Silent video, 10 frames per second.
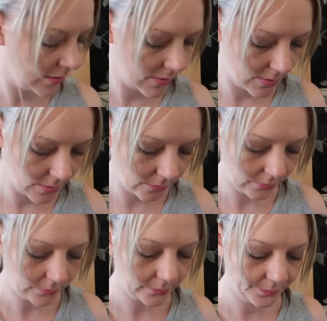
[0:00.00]

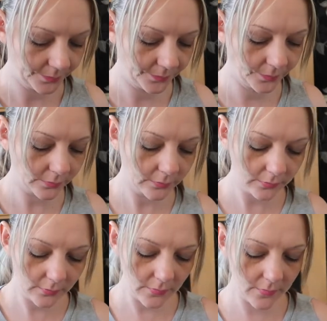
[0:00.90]

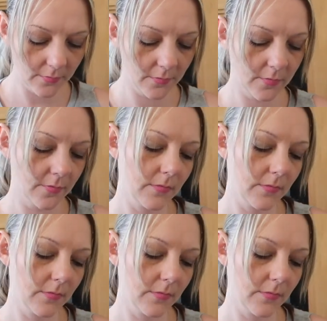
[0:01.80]
No one is speaking in this clip.